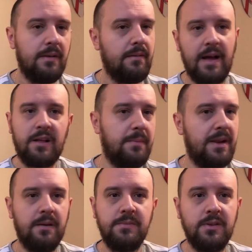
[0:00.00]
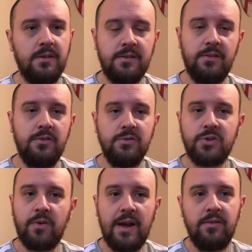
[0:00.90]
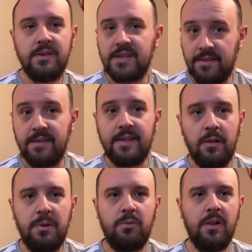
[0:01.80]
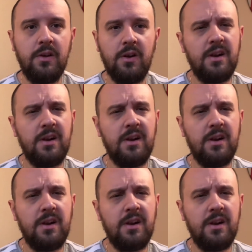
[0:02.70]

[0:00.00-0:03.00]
acclimate him to the new surroundings, I think that'll be really good.